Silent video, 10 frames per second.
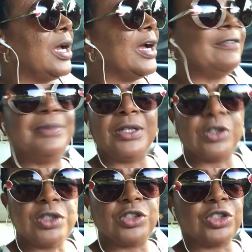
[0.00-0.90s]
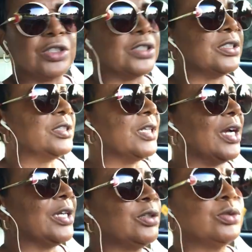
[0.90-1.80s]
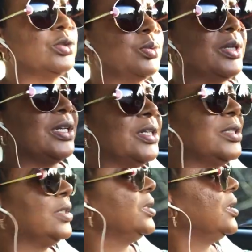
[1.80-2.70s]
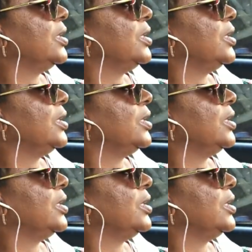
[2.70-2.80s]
I've been on a journey. I don't know where